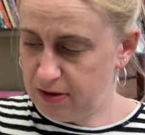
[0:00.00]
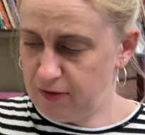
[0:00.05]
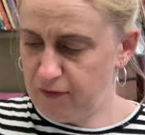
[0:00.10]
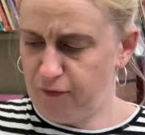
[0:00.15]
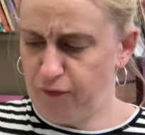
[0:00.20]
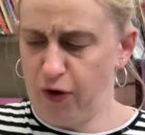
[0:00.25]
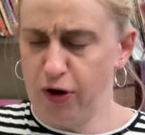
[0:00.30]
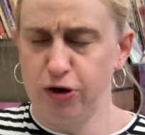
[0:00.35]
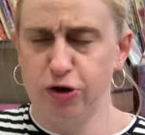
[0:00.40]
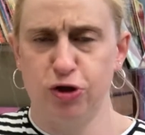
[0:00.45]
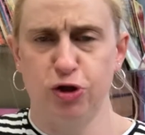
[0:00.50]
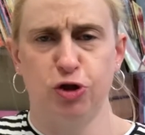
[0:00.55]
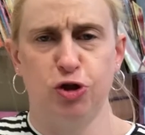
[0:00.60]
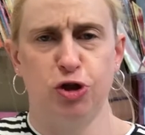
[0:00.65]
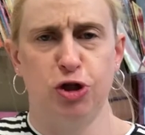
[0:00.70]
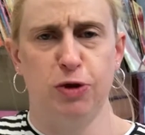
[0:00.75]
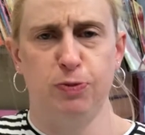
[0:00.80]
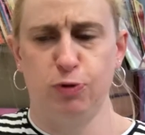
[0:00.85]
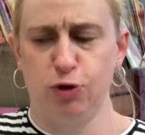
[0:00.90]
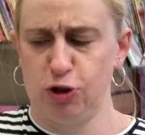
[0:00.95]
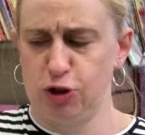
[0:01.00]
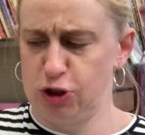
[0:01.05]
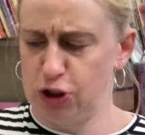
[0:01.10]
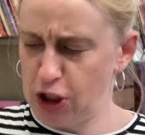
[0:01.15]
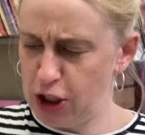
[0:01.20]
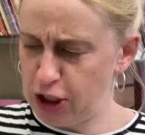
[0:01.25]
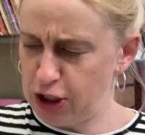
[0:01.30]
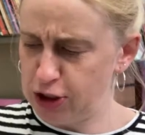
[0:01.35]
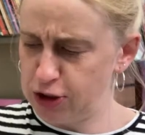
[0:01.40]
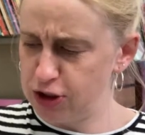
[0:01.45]
Finding sheep
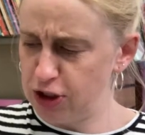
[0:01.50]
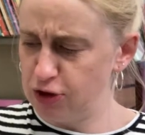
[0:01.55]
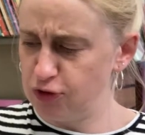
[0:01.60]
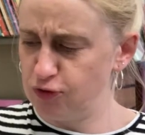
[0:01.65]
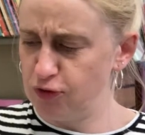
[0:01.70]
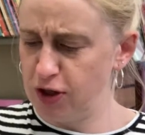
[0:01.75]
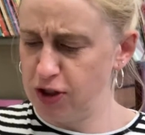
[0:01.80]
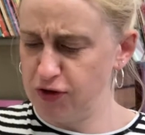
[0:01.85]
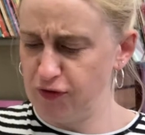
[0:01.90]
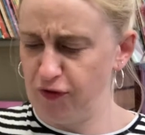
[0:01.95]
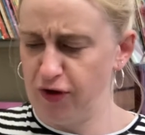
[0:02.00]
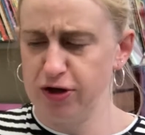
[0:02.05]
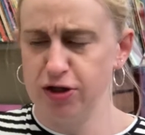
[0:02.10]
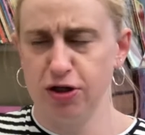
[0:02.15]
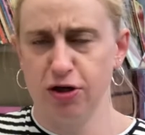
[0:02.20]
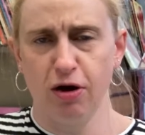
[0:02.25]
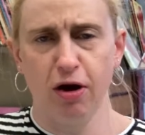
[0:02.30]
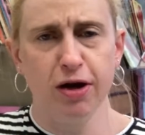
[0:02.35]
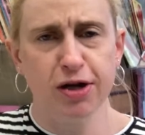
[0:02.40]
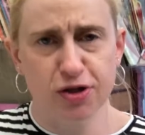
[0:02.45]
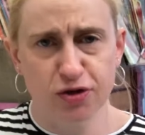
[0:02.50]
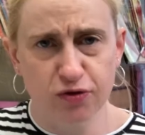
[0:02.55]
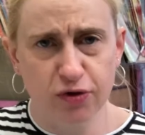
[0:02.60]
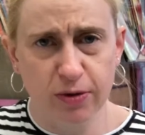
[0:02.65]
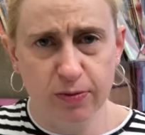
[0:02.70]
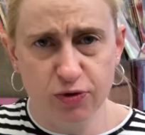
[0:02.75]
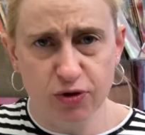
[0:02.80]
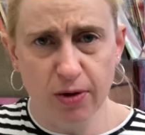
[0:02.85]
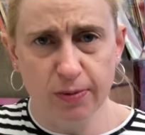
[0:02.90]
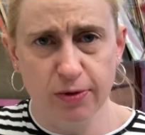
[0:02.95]
today is like trying to find an ice cream
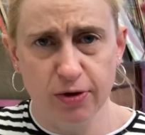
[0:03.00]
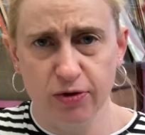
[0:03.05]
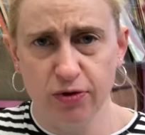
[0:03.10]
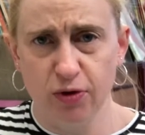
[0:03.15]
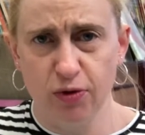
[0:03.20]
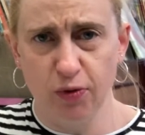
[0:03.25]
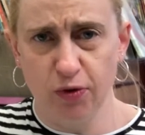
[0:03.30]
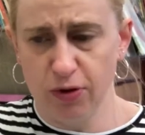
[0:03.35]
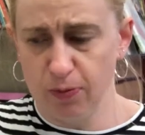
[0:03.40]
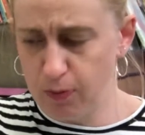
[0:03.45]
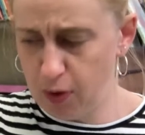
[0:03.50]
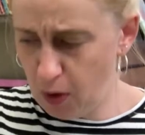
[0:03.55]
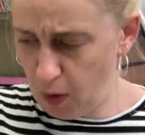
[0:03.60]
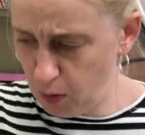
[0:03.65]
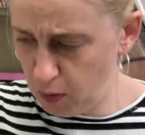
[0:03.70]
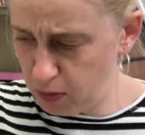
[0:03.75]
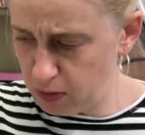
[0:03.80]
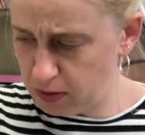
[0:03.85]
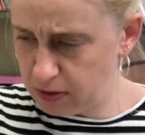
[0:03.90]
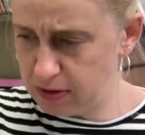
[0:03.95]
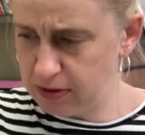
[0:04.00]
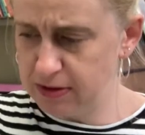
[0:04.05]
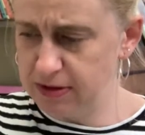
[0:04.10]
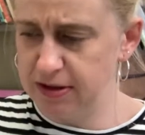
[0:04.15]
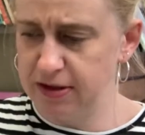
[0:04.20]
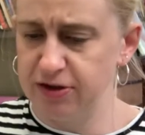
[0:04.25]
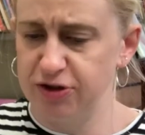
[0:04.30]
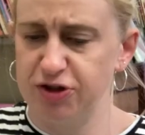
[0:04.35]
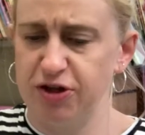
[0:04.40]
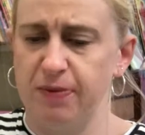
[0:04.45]
drop near the North Pole, said
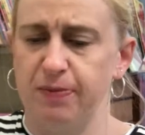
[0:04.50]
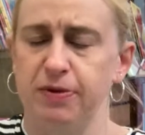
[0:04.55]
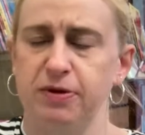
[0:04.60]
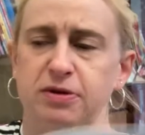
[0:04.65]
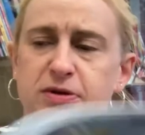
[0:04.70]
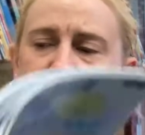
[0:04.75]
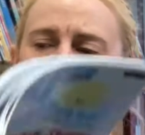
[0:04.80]
the shepherd.